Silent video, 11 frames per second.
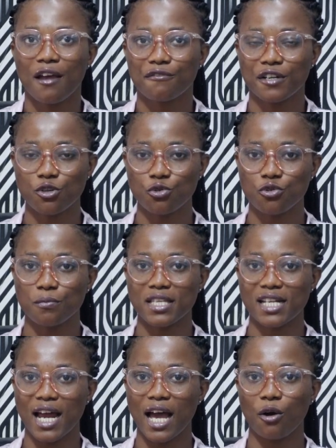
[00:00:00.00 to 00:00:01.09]
fed you jumen
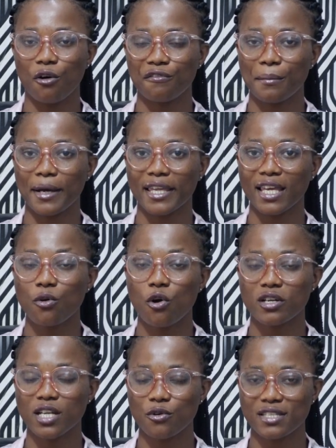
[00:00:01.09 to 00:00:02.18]
in a elf for my young
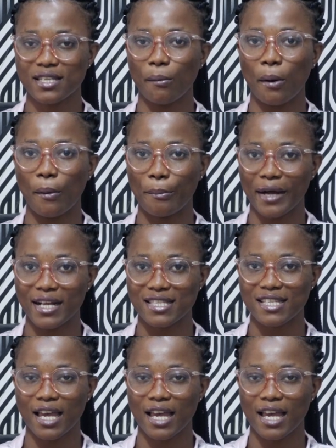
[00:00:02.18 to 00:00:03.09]
corny and quotimo part